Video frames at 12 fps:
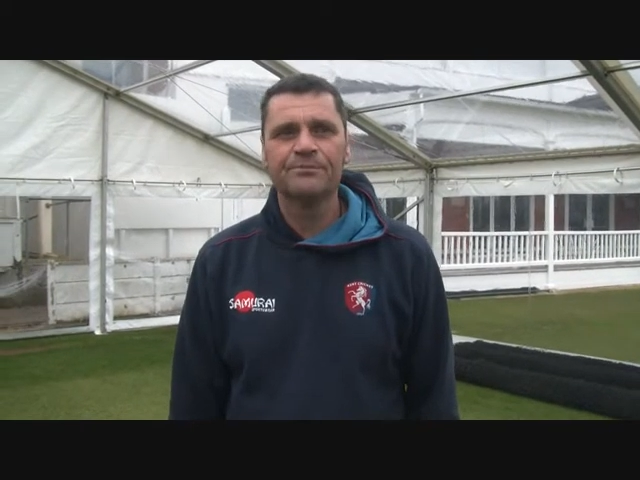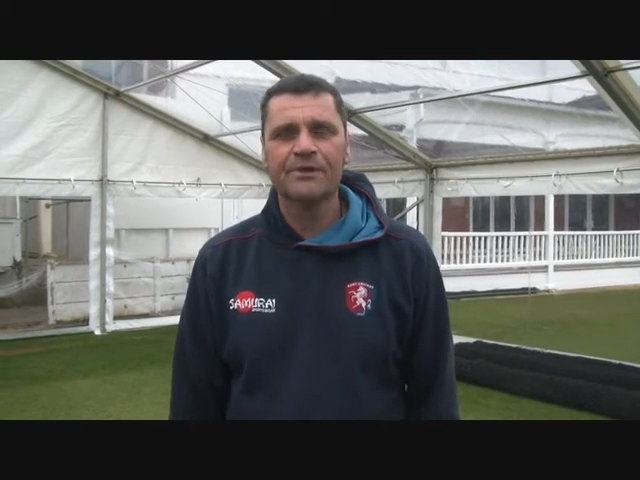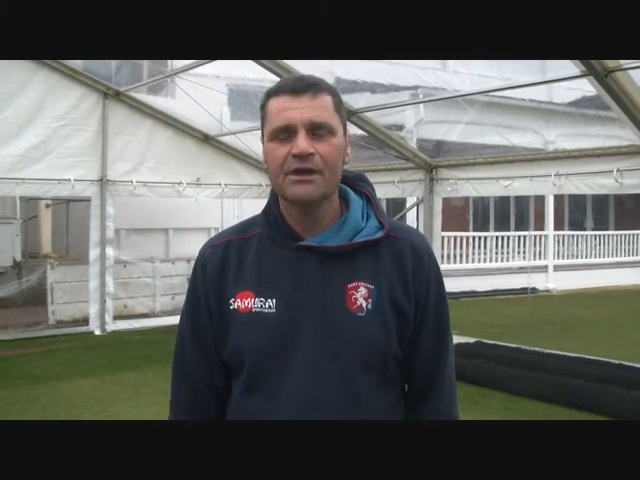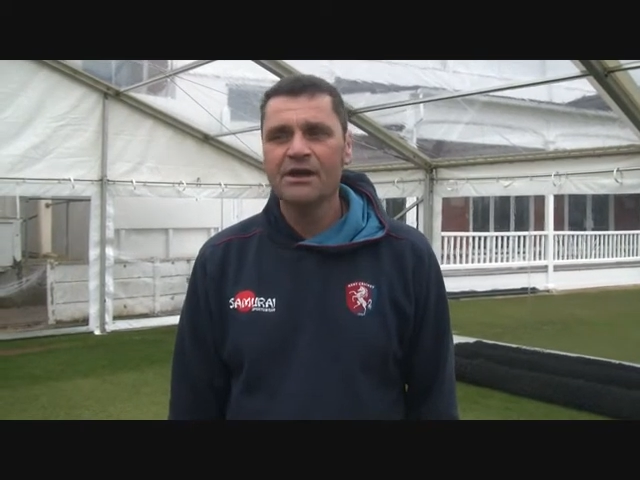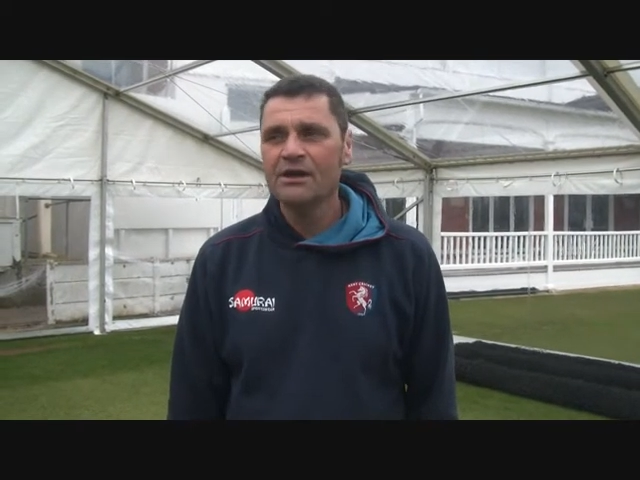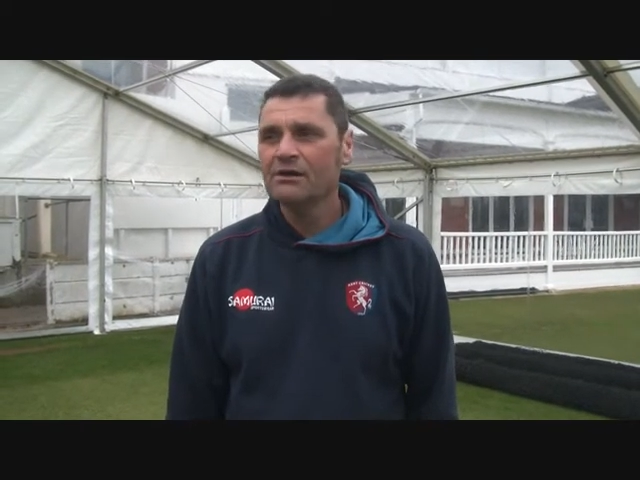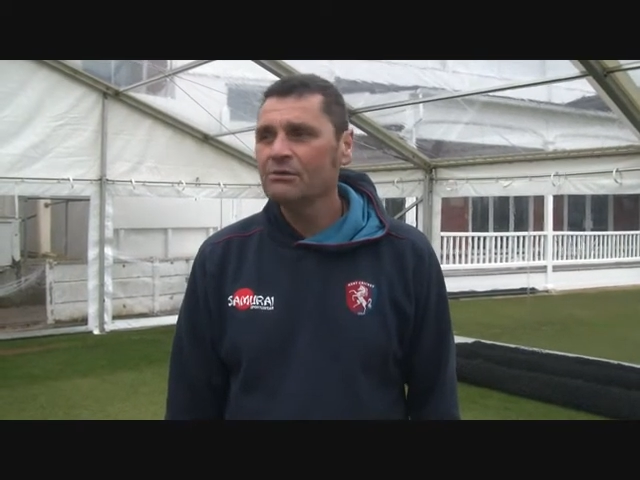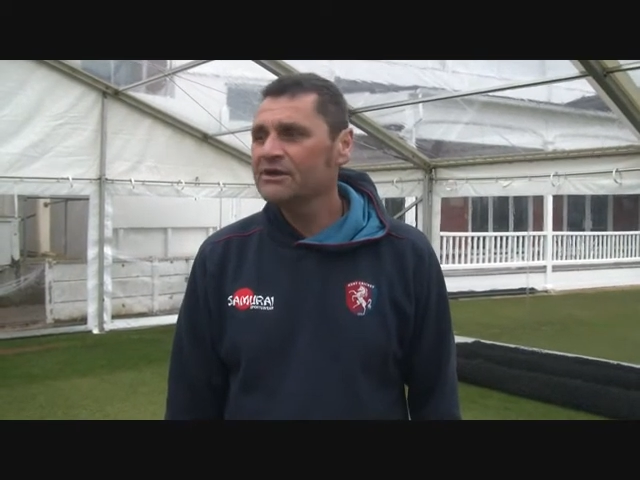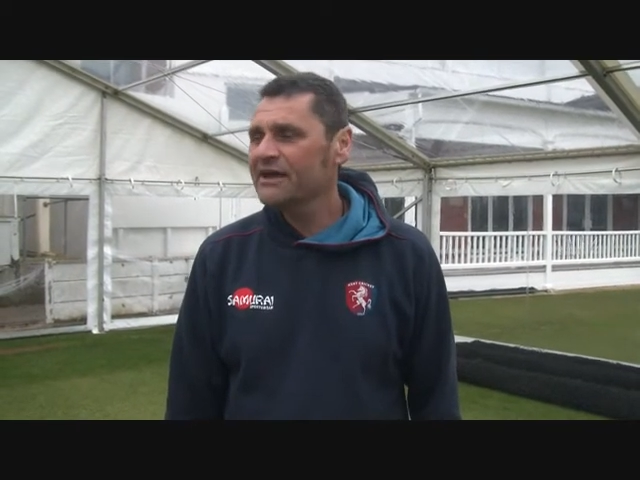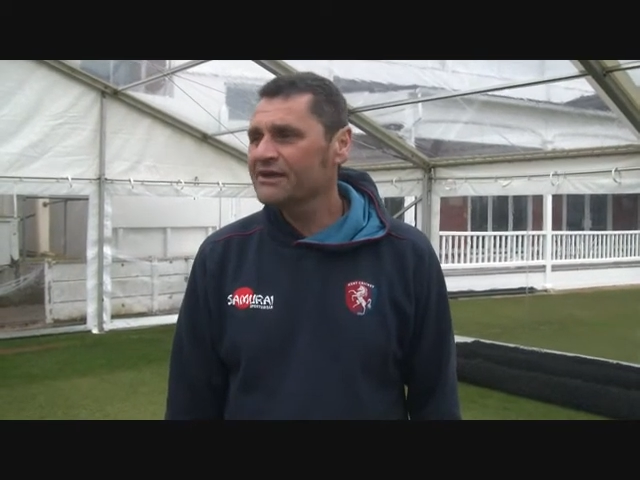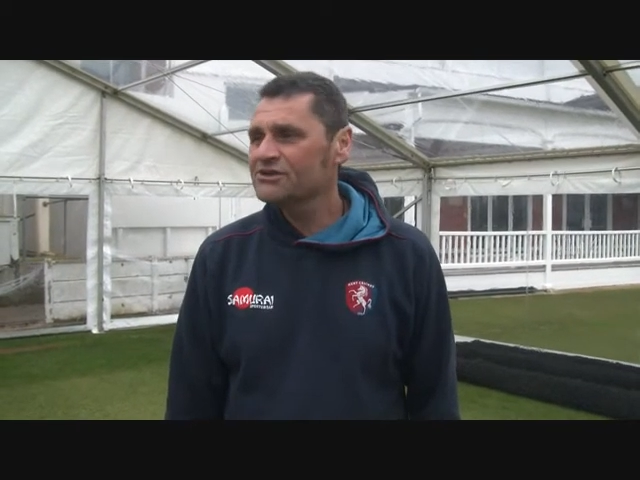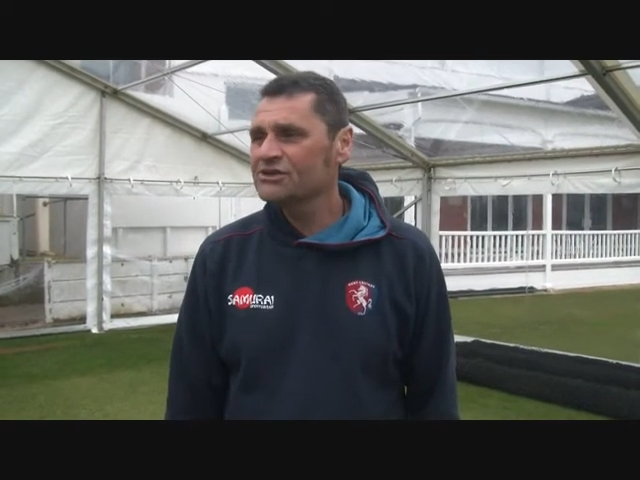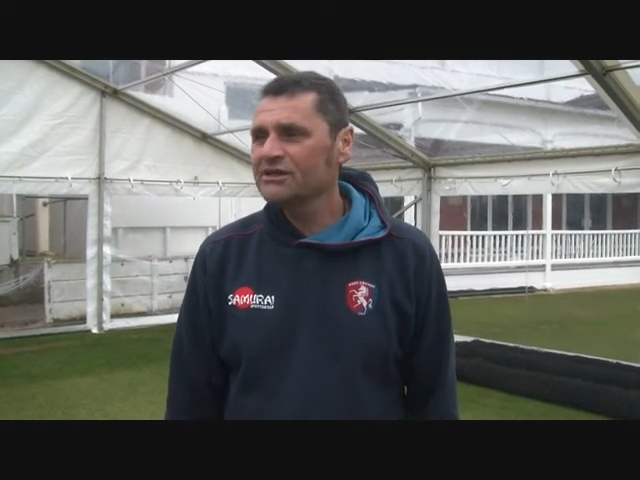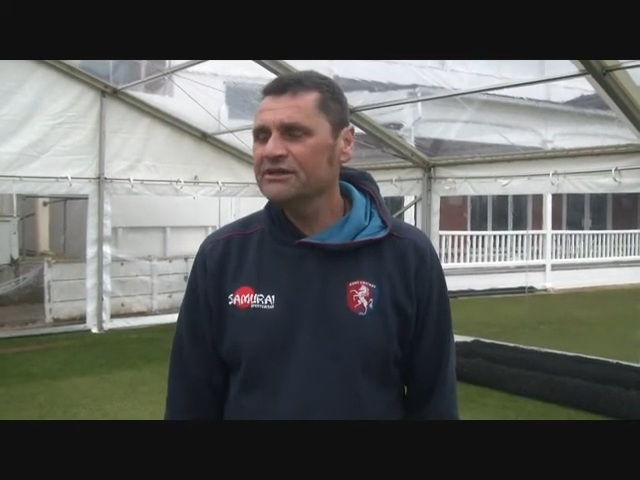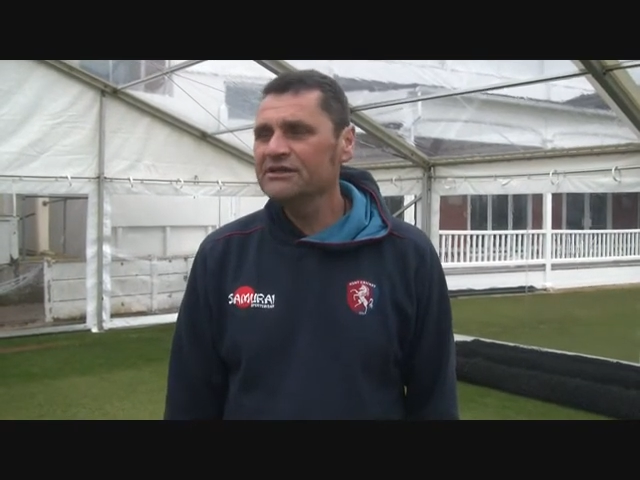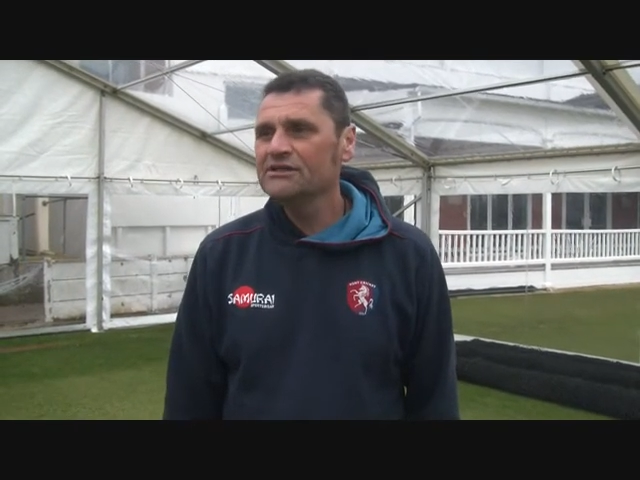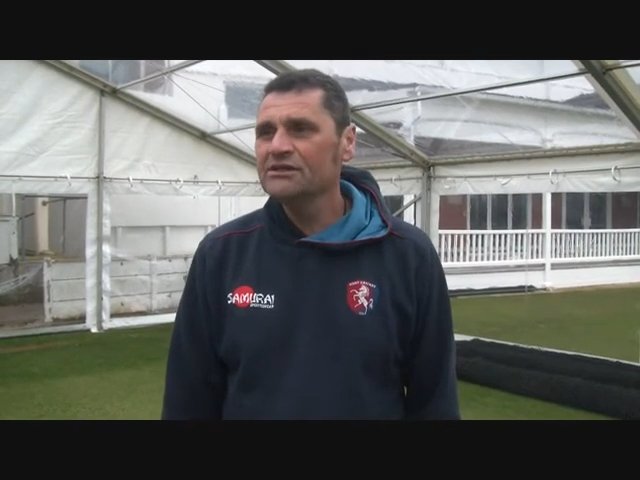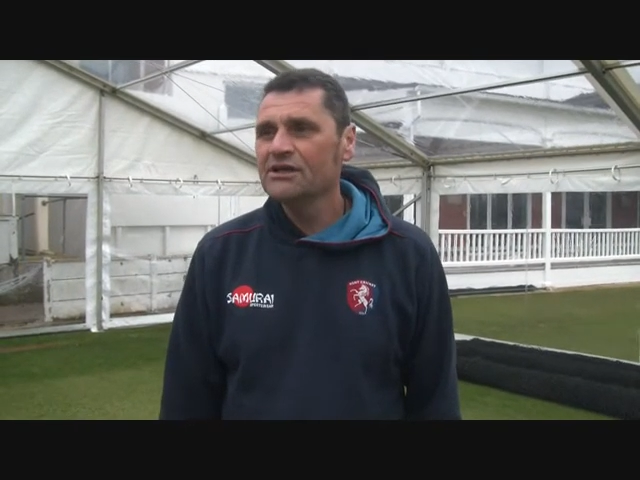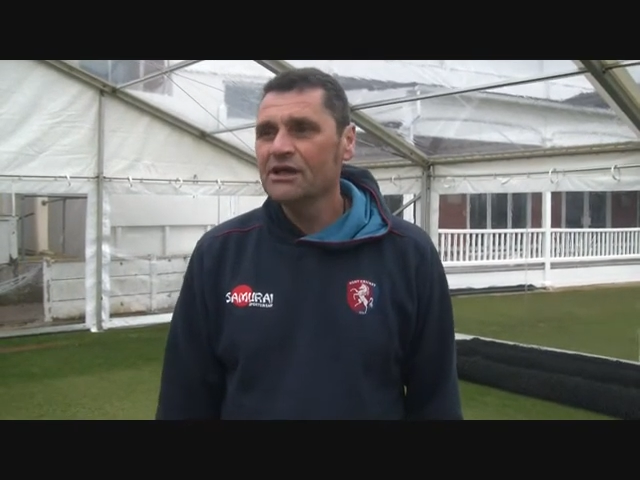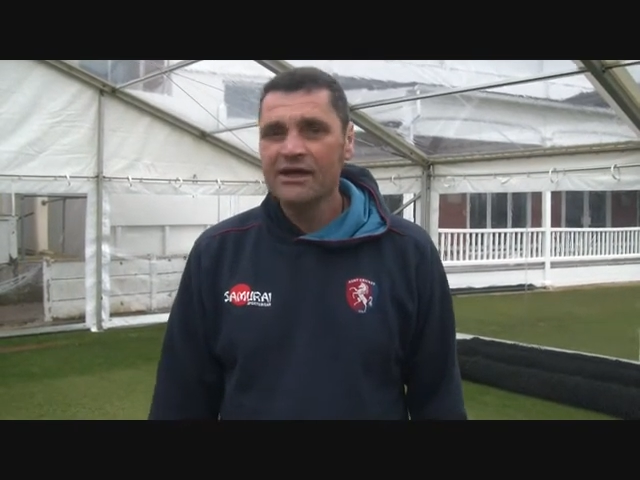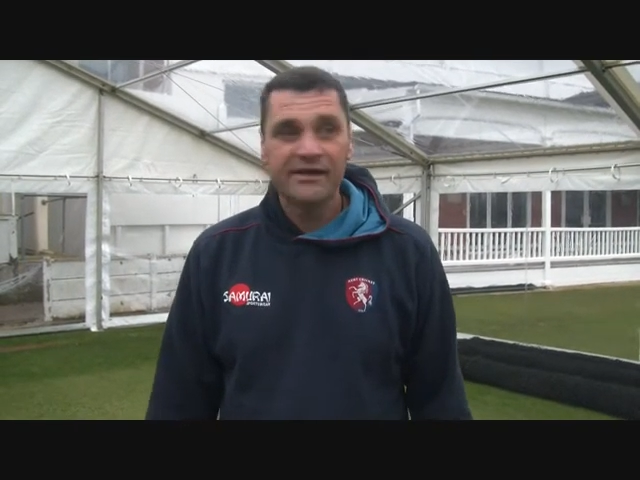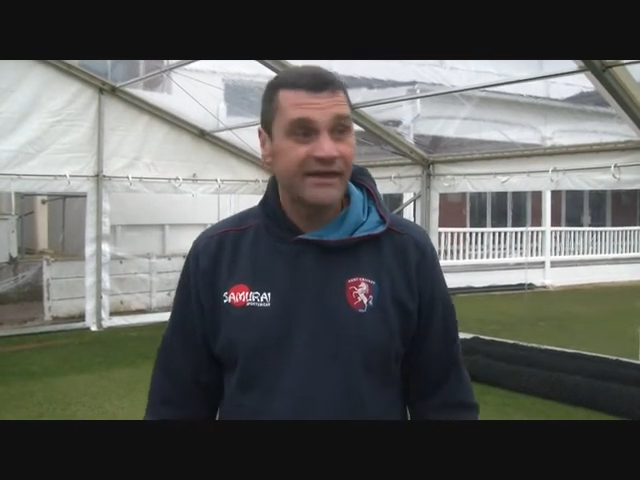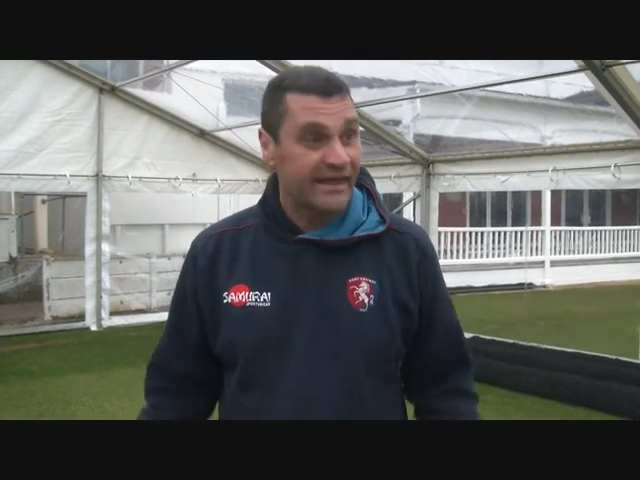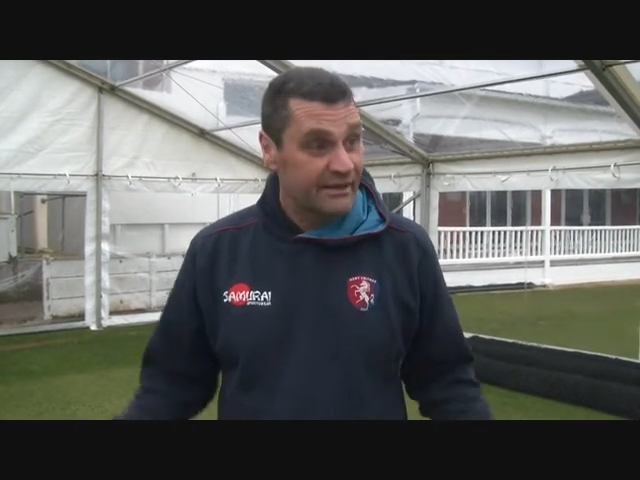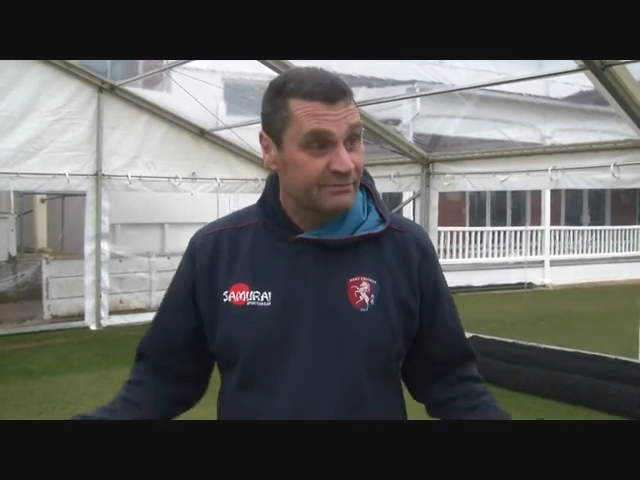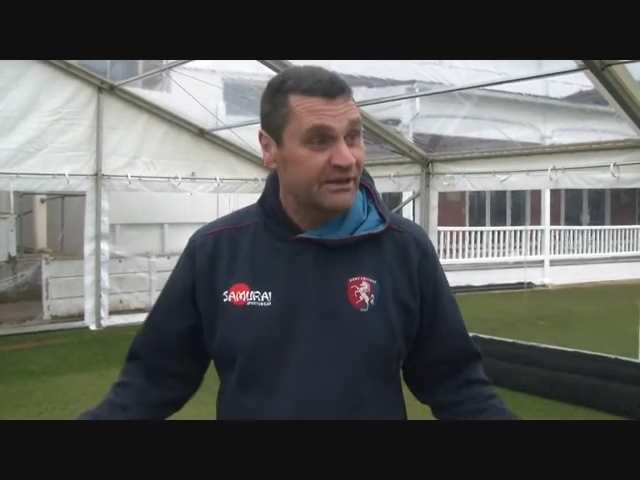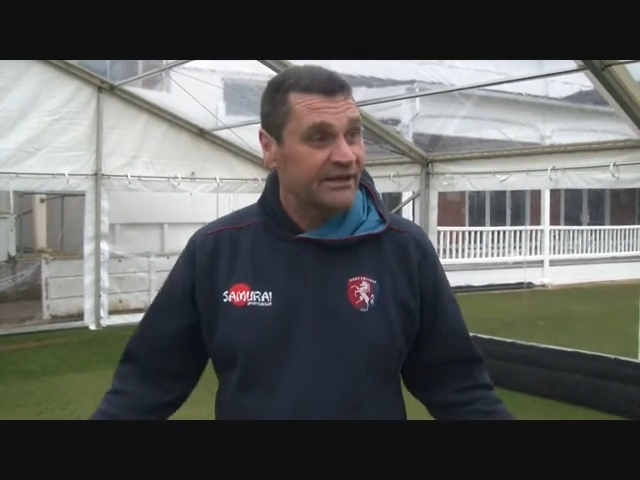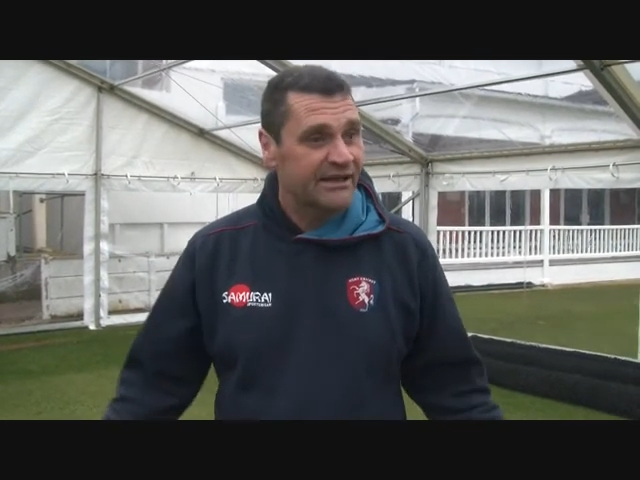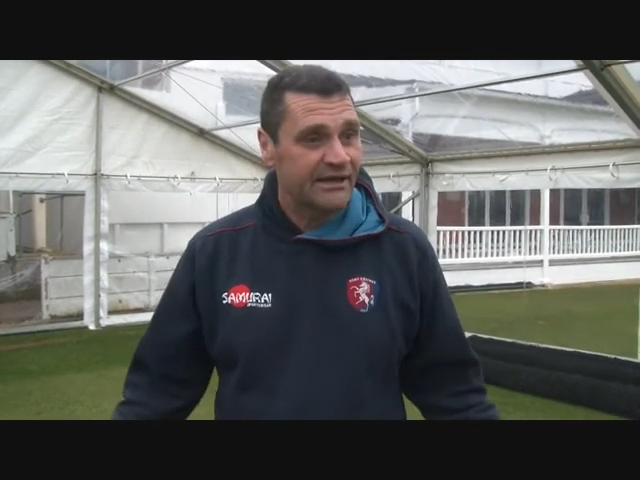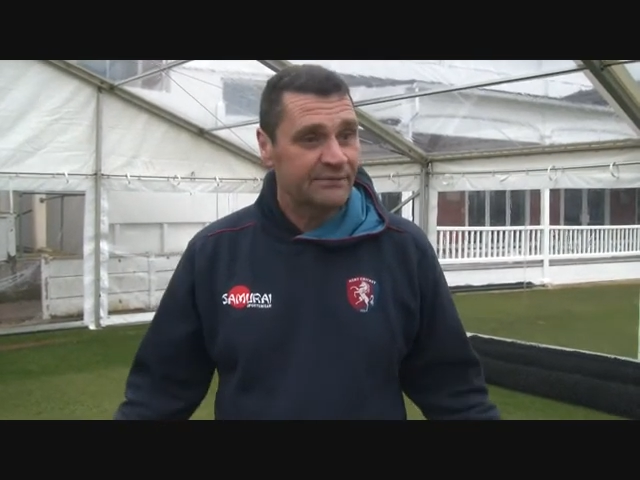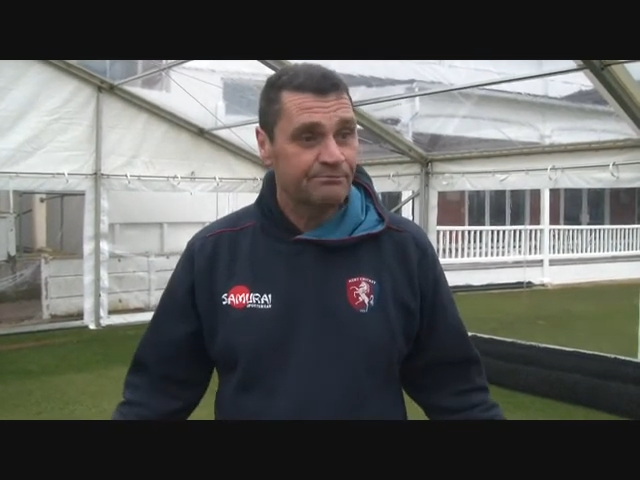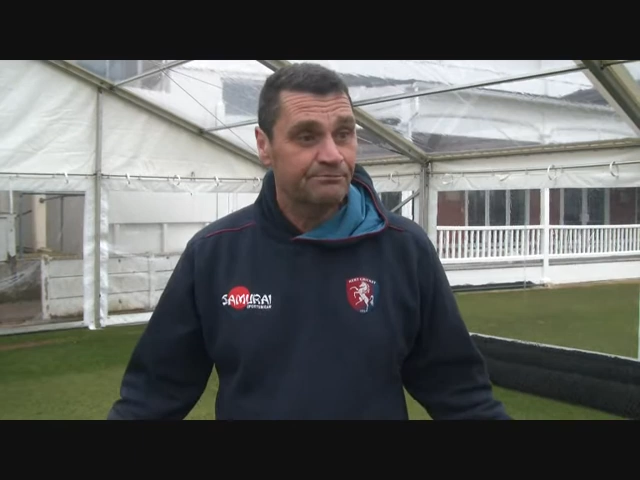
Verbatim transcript: we can actually get them in here,